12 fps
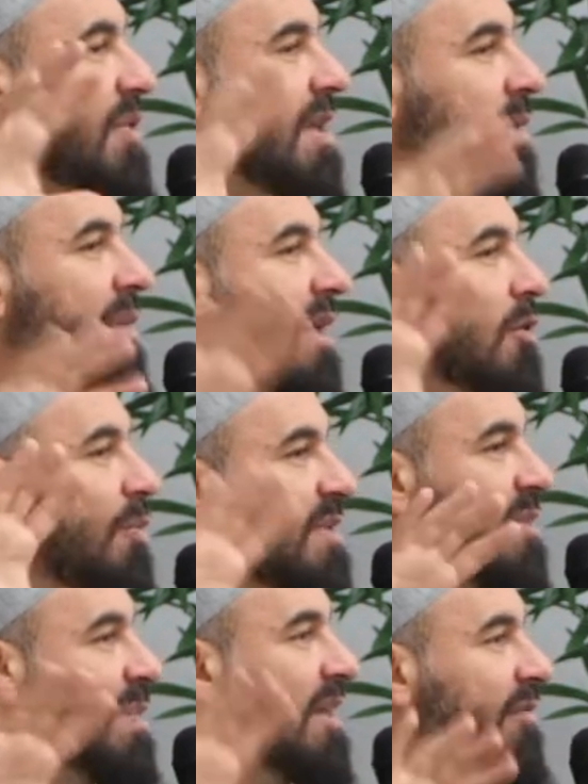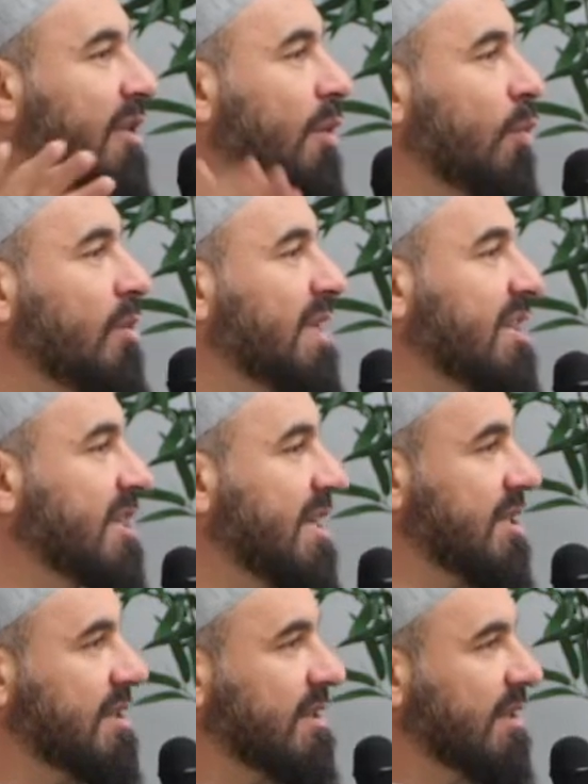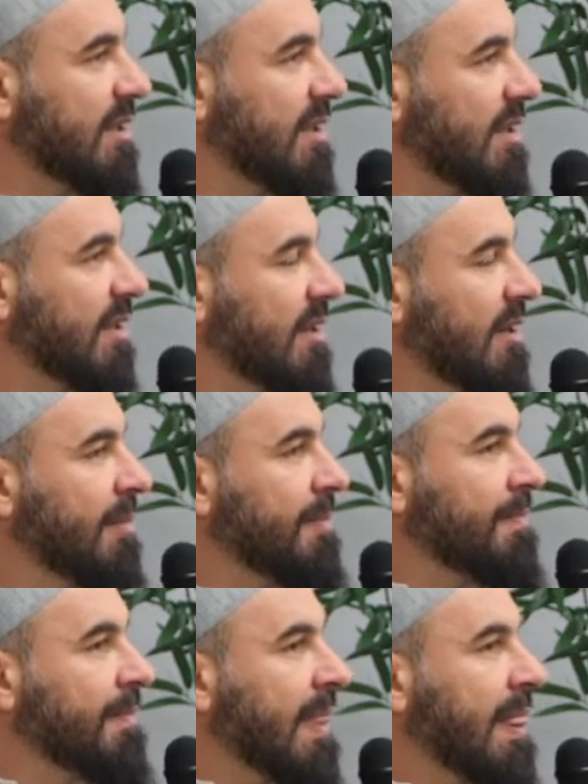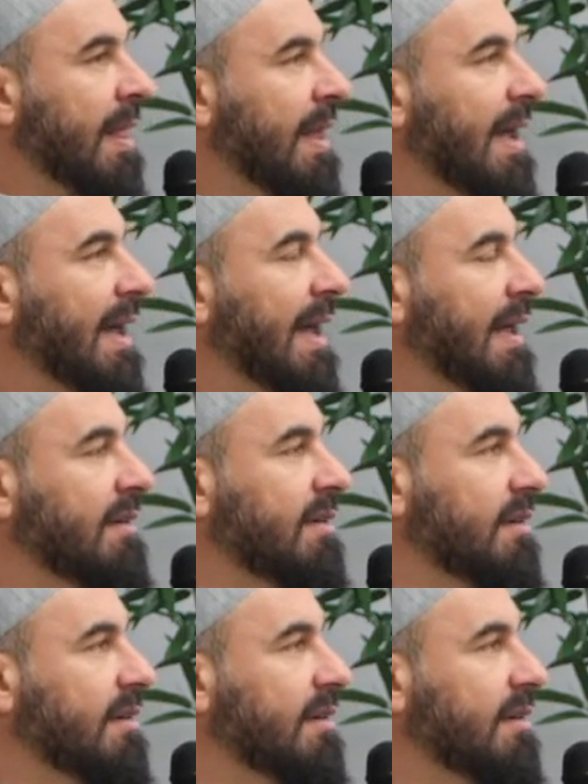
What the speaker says: about your perspective on the world that changes. And